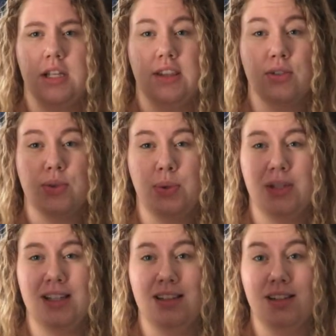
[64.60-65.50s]
There's
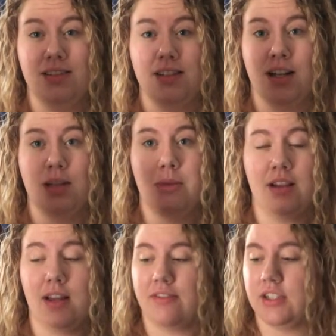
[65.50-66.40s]
only a little tiny
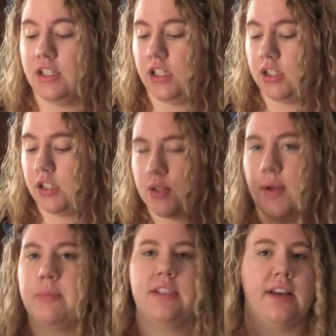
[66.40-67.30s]
bit left in here, so
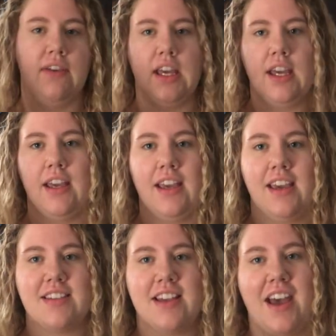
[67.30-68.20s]
I'm saving it in
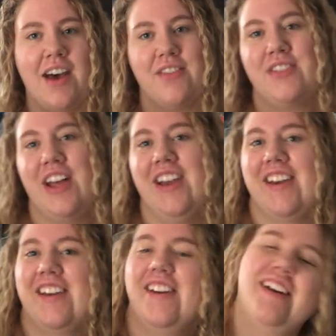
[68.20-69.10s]
case I have,
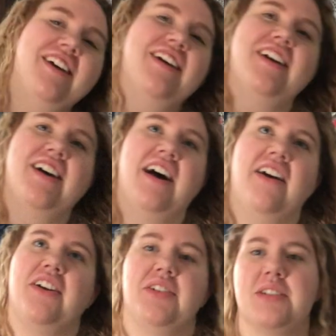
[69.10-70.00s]
like, I
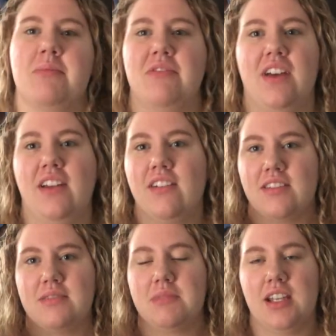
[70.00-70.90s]
don't know, some event or
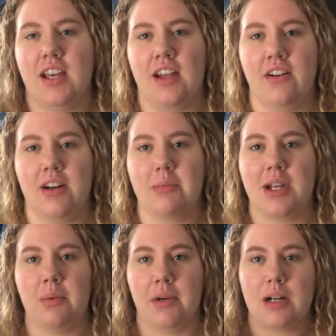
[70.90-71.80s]
something. I don't know, I'm
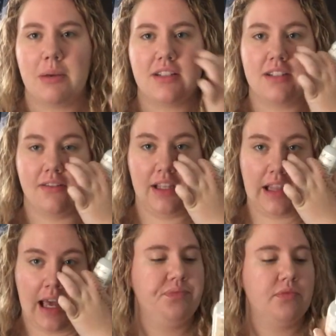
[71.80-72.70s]
kind of weird about stuff like
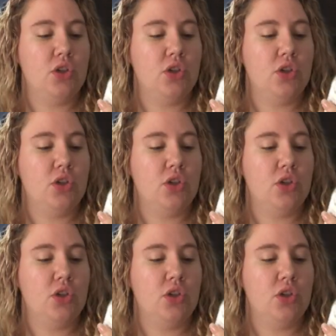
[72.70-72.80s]
that.